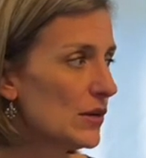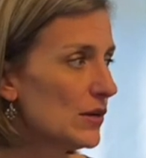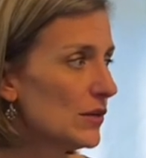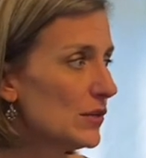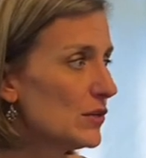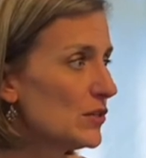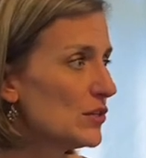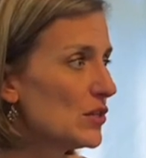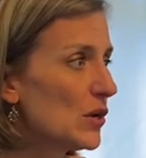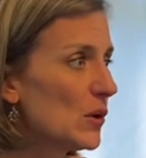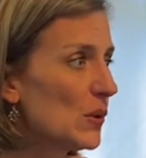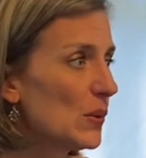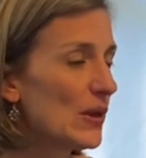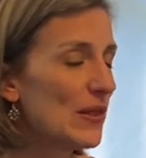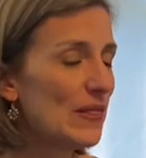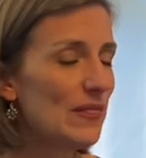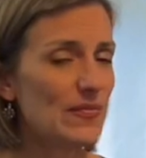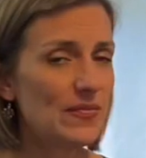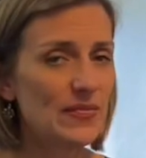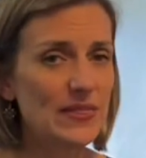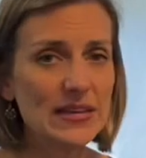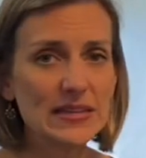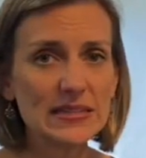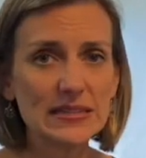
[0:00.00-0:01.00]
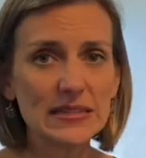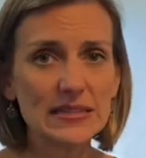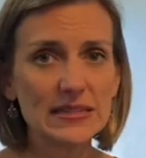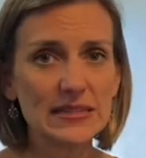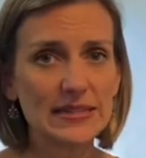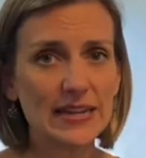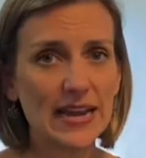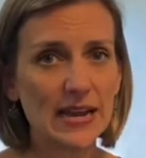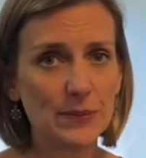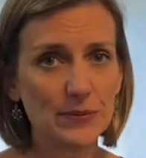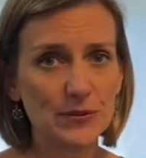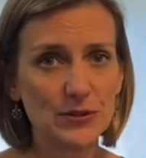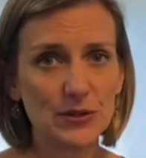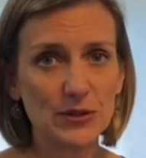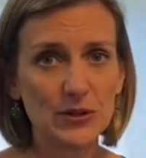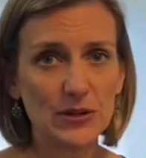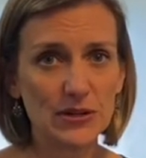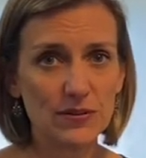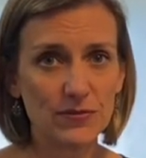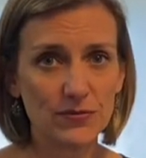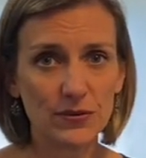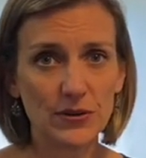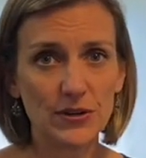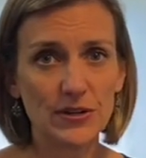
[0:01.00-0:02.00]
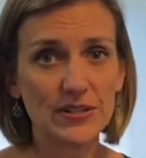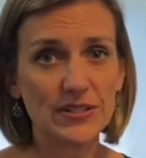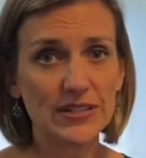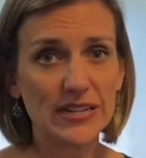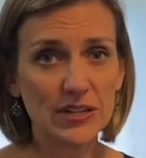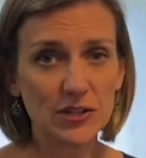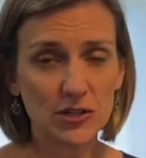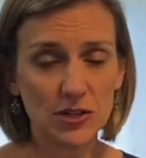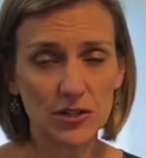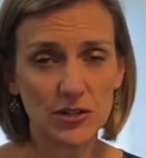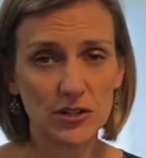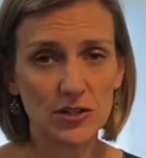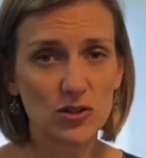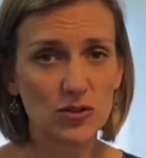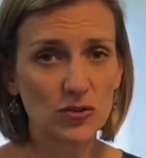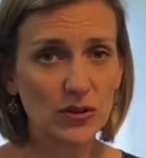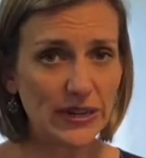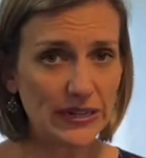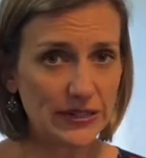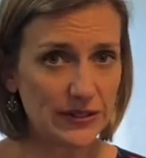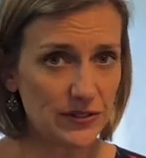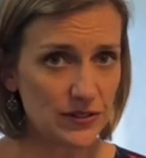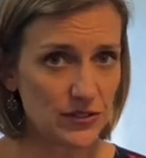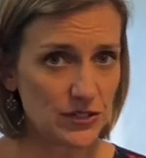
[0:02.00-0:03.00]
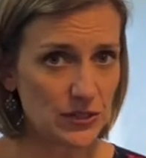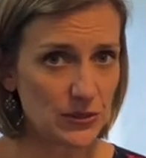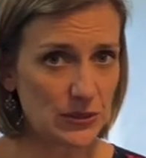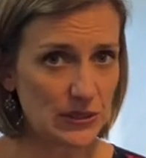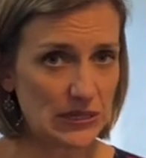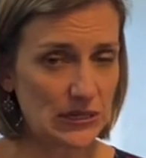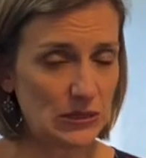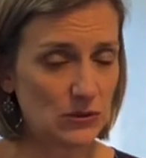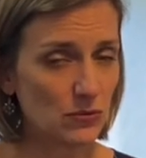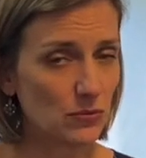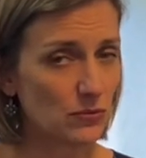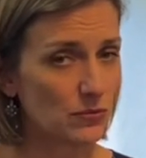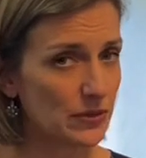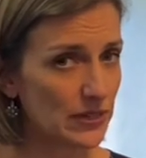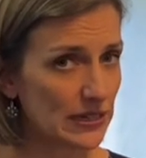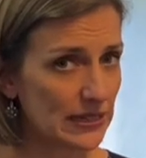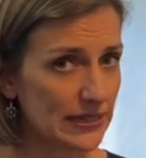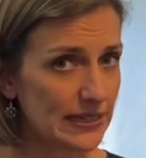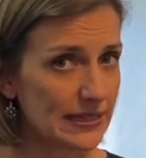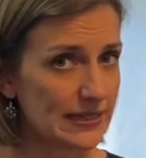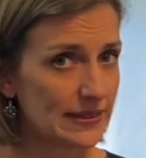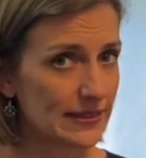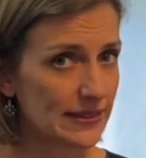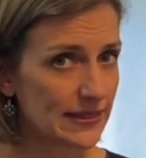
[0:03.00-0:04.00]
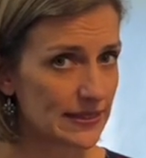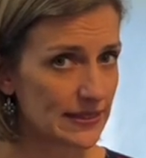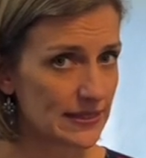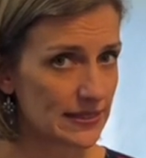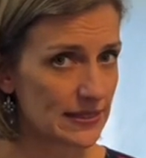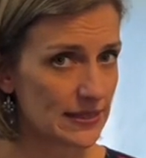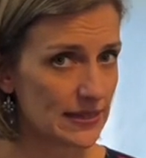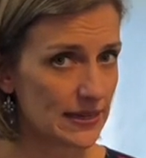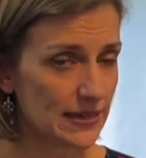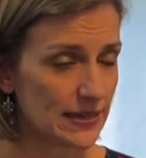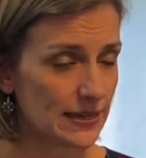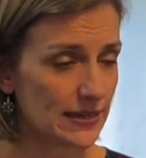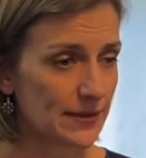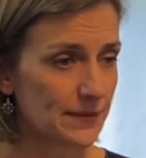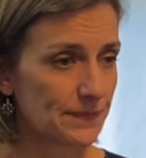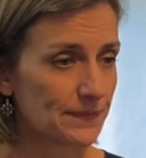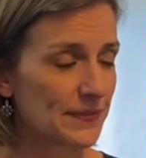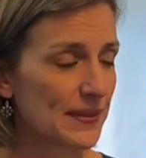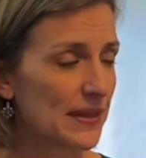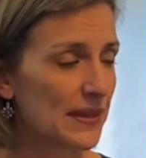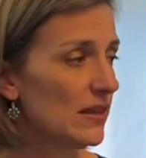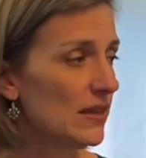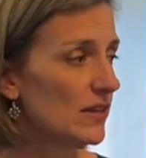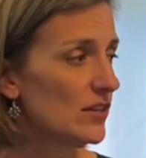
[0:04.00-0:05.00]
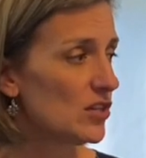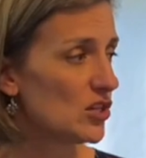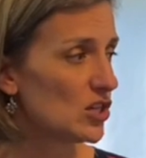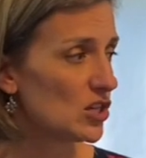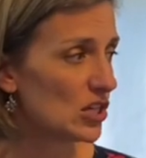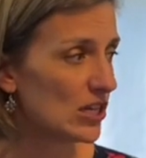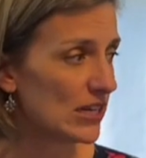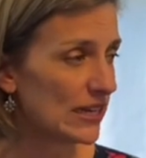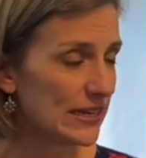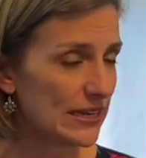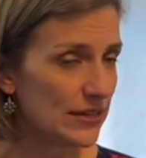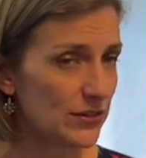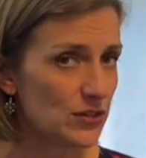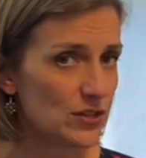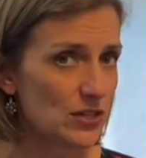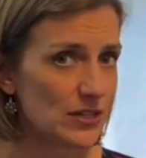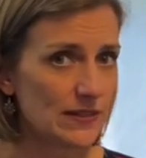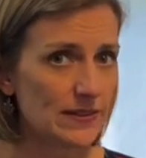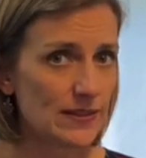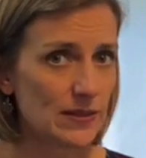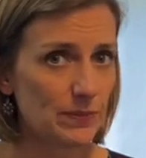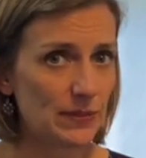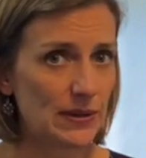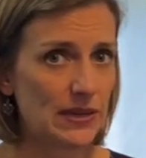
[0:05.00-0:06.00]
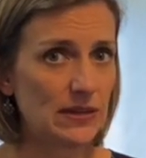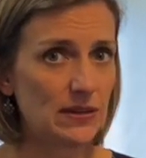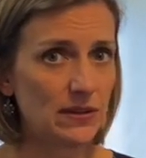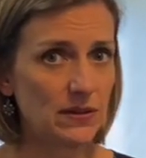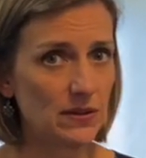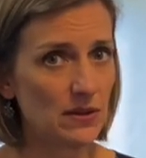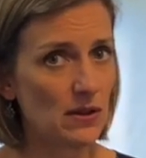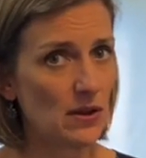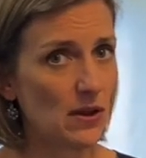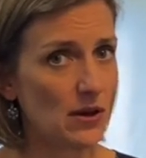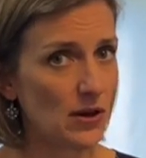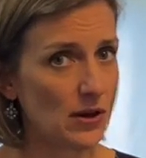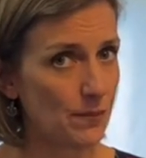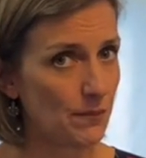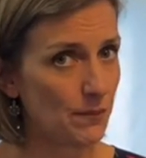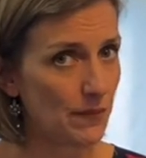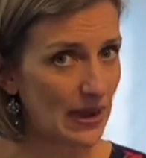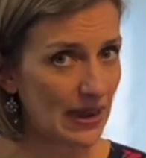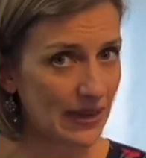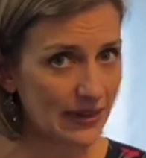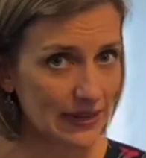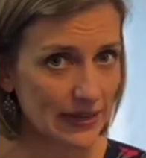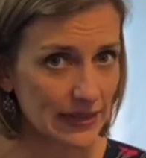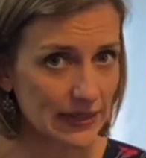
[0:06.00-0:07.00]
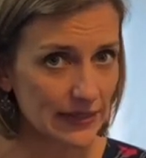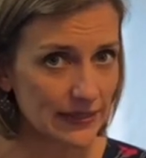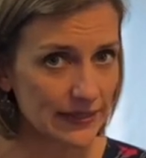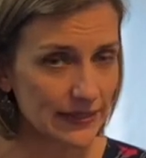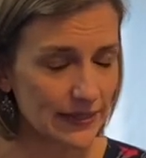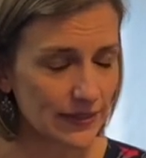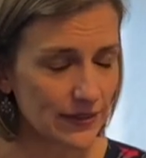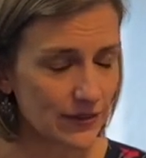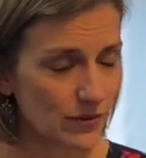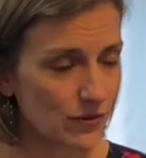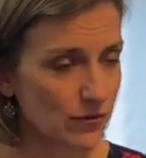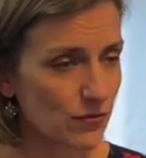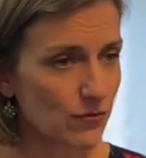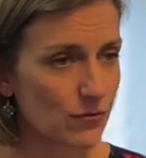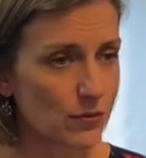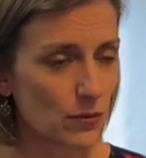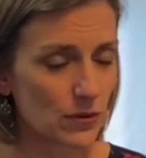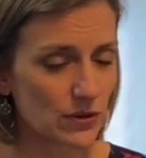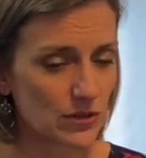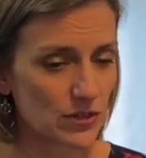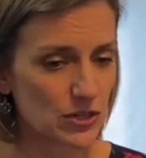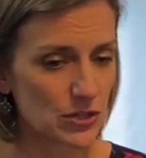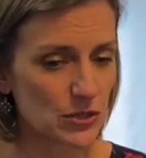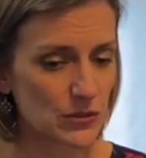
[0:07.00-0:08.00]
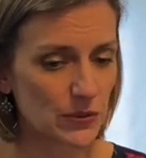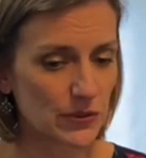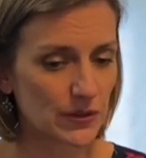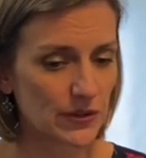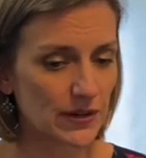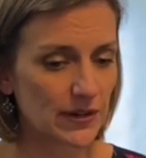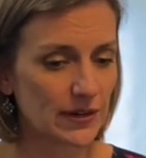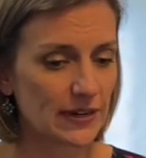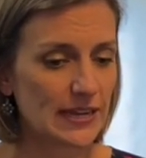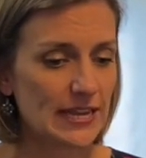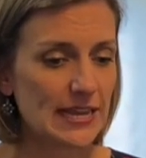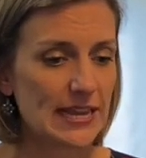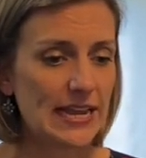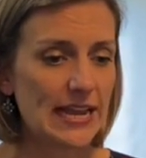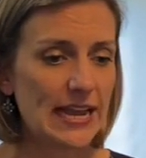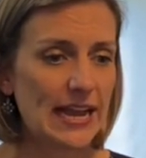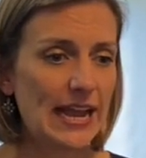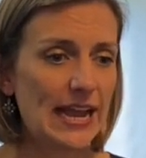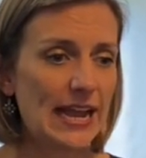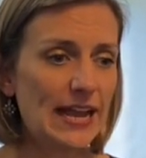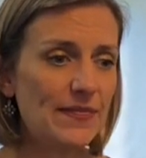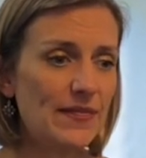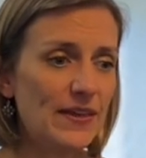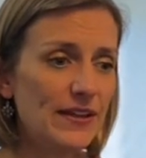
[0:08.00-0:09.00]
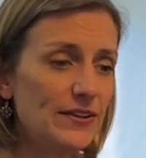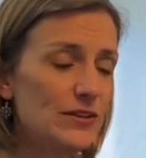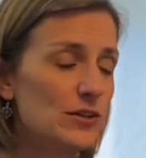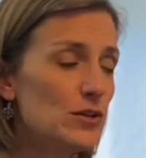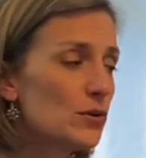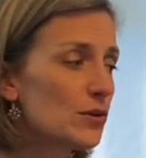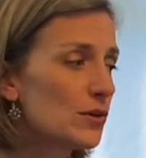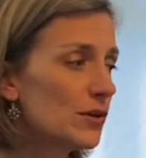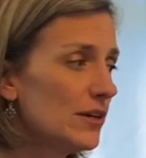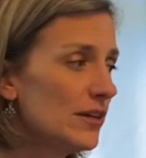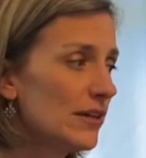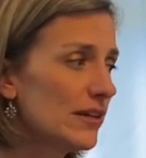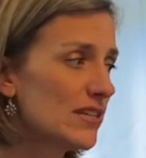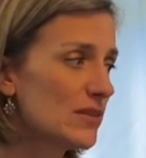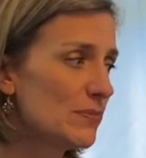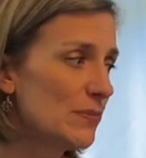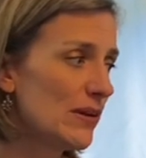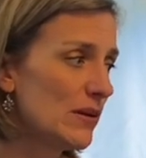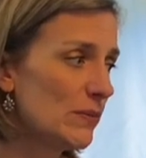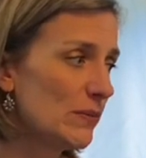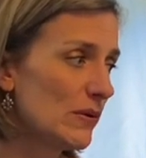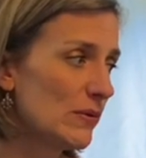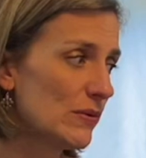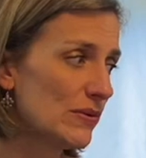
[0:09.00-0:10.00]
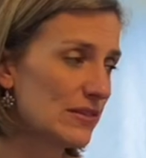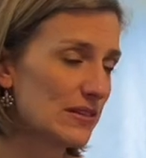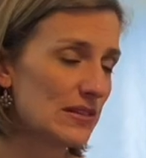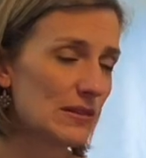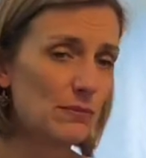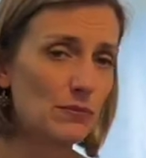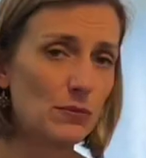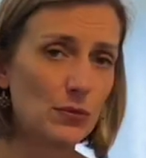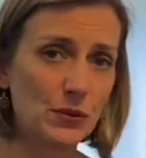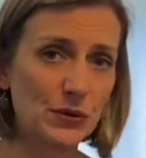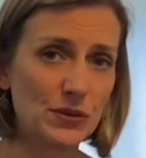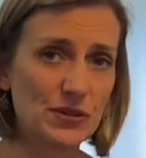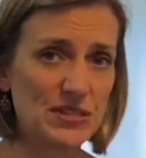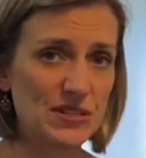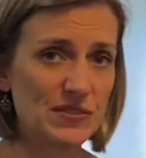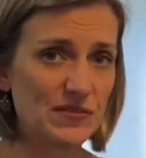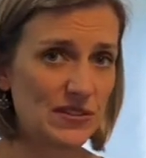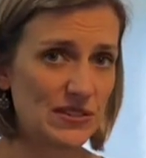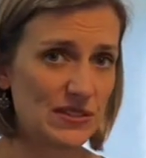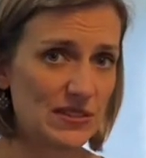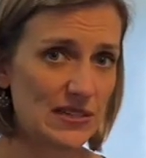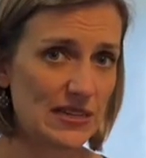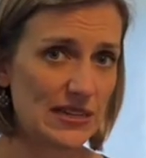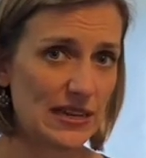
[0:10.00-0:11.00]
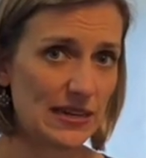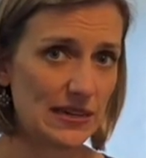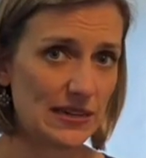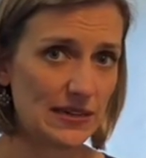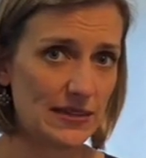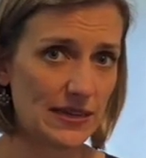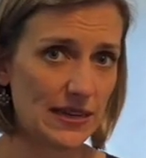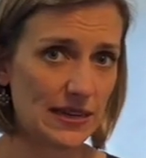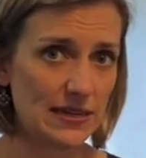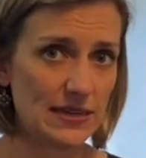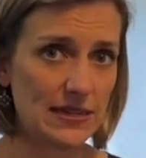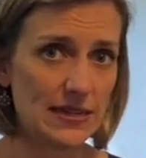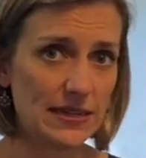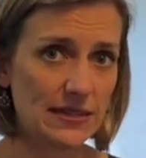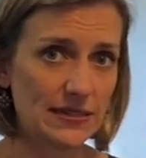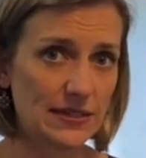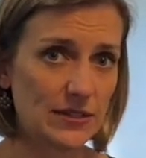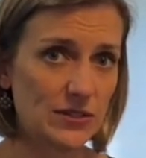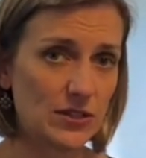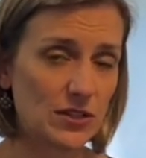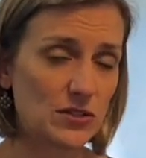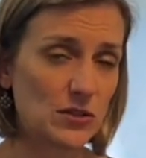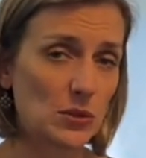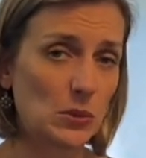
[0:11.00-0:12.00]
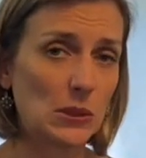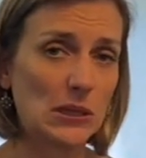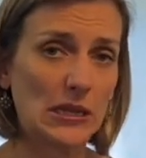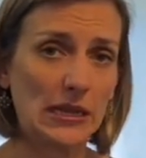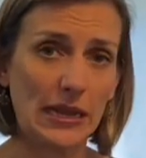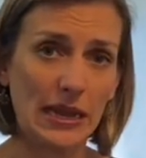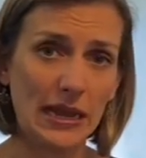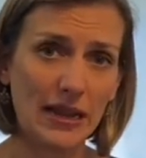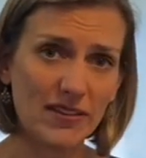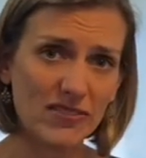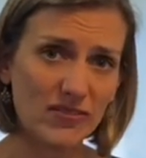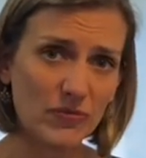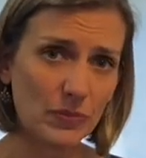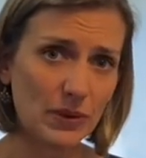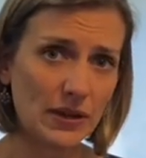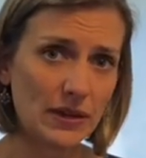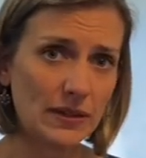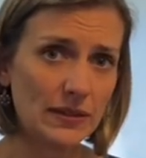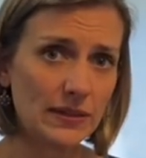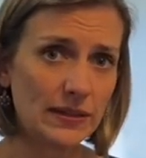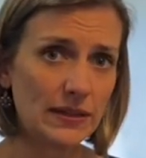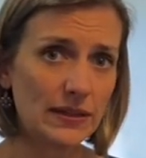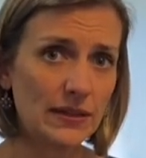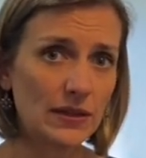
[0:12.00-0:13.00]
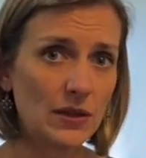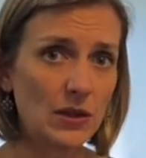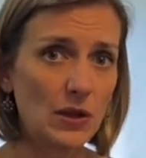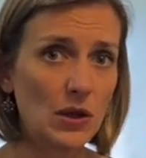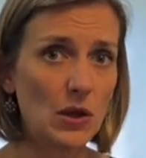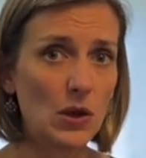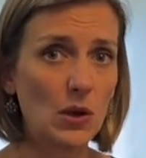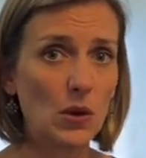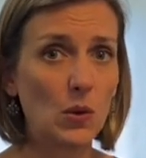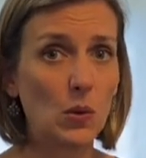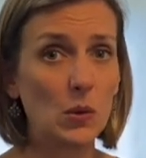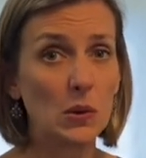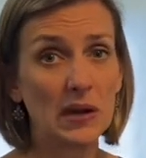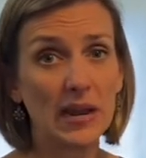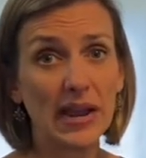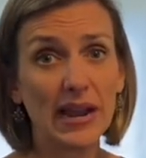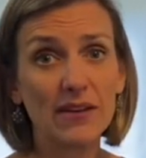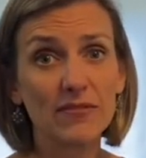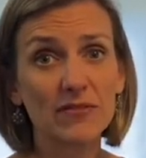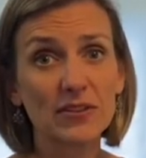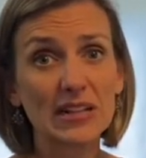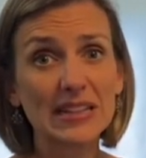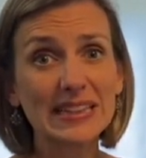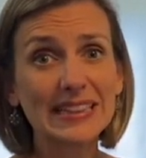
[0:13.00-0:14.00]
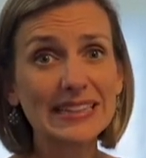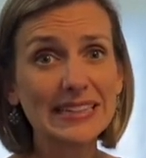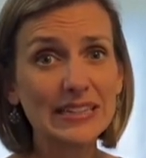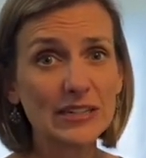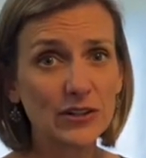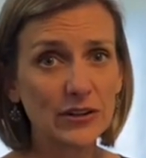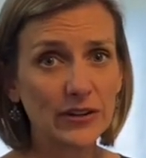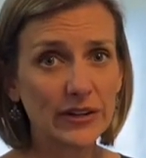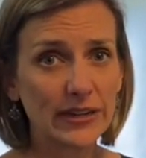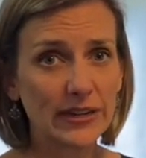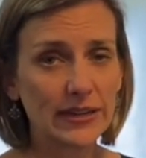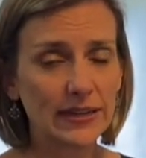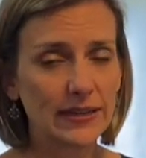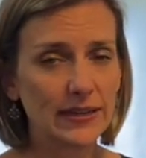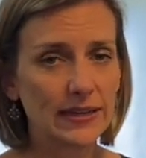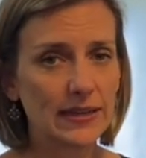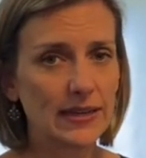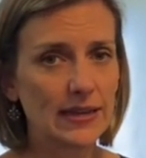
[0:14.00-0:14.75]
So this is an opportunity for a teacher to train a student in really listening, changing the pedal harmonically for sure. And then you could experiment with some more sophisticated techniques such as only half pedaling or half clearing.